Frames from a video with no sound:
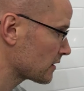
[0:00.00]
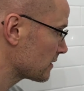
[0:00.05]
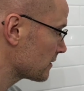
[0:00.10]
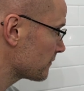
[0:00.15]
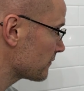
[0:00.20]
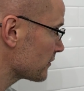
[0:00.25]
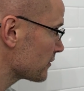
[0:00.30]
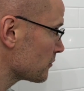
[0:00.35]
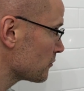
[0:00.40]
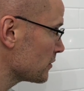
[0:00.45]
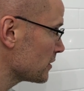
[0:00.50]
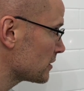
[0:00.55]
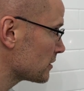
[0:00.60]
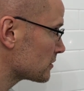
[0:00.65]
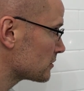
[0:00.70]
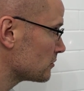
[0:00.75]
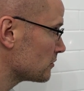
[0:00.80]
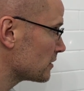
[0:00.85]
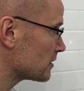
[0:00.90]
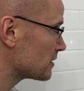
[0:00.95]
for the week or
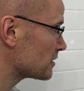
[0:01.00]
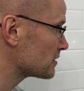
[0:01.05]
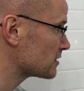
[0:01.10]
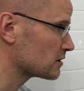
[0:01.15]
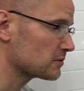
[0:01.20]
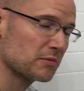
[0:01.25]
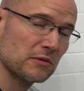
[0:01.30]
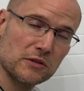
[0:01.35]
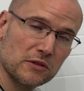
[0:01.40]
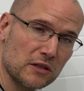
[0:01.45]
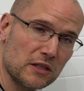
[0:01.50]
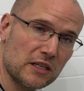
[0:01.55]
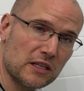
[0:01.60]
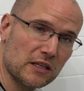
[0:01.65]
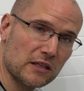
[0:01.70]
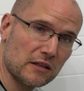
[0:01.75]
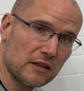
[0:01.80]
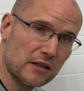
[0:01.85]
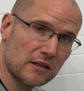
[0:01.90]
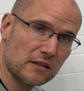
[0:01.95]
two that this has been
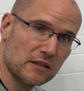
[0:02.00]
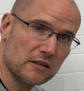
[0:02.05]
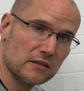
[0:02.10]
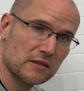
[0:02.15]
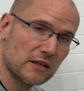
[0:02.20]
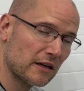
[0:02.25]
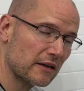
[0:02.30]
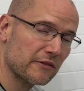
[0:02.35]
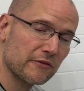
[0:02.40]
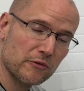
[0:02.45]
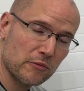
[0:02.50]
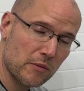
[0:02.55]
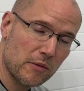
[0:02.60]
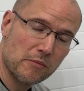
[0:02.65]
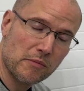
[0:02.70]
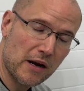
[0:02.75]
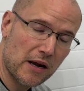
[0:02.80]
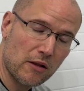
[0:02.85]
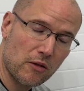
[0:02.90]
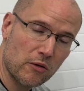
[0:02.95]
leaking like this, I don't even remember
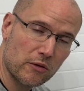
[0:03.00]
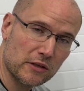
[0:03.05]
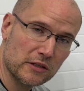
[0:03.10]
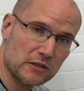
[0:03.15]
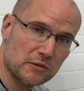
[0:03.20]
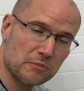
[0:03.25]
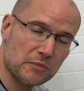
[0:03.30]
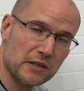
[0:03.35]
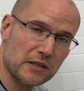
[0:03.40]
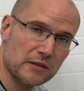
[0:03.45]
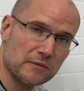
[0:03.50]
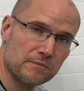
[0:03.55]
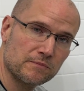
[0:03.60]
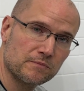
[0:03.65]
how long it's been.